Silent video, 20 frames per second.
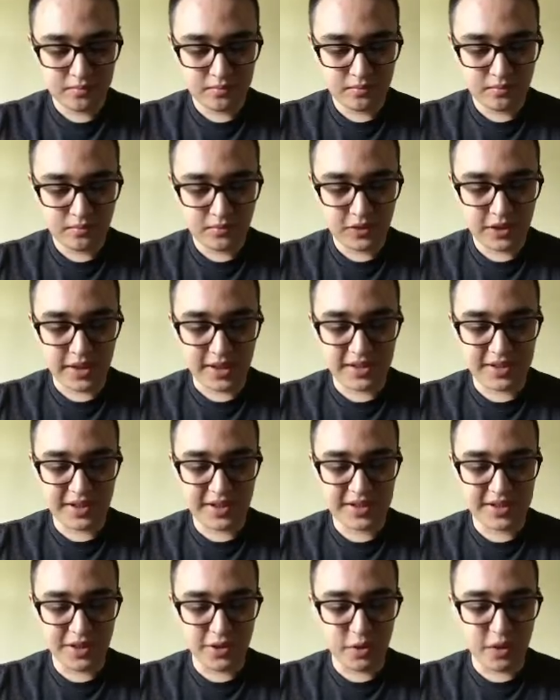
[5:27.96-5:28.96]
Because these
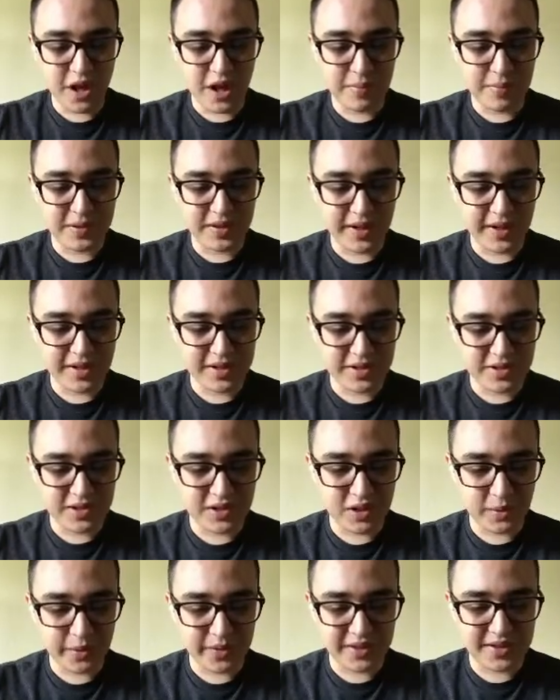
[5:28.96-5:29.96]
little updates
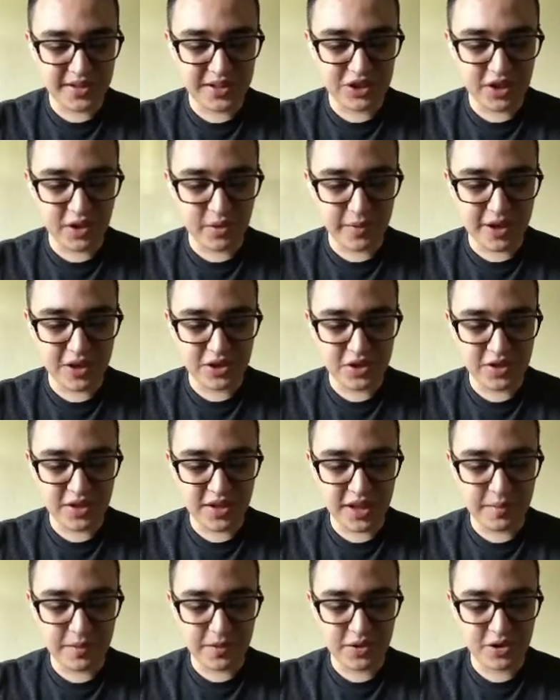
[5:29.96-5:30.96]
to his degeneration
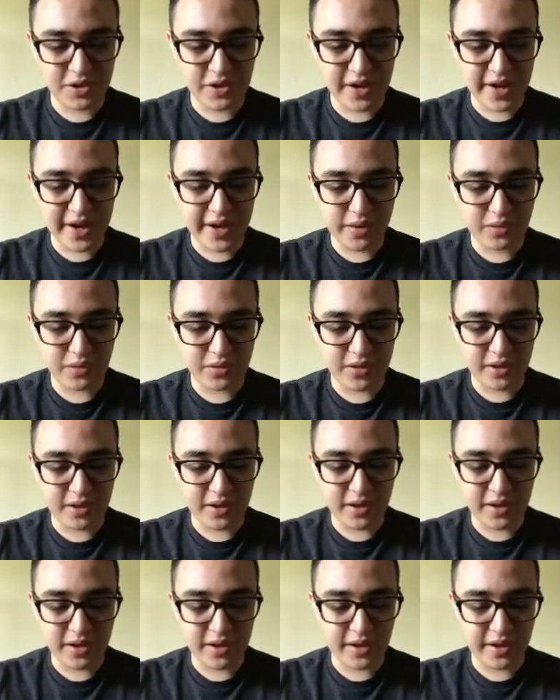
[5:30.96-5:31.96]
damage, I don't think
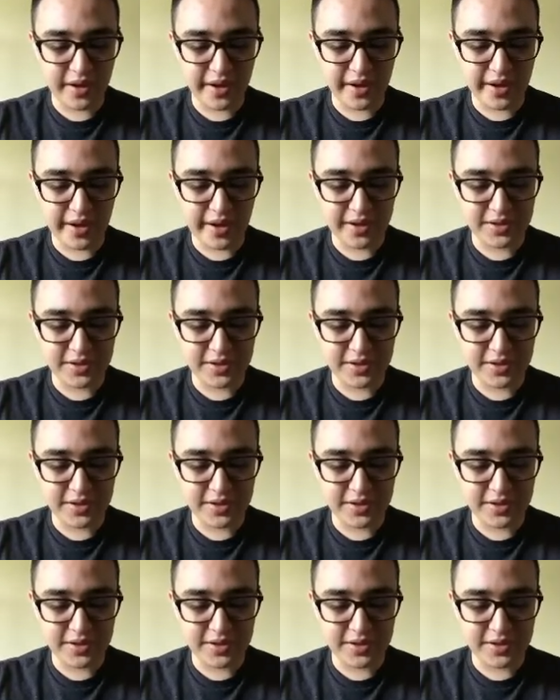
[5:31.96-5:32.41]
it's not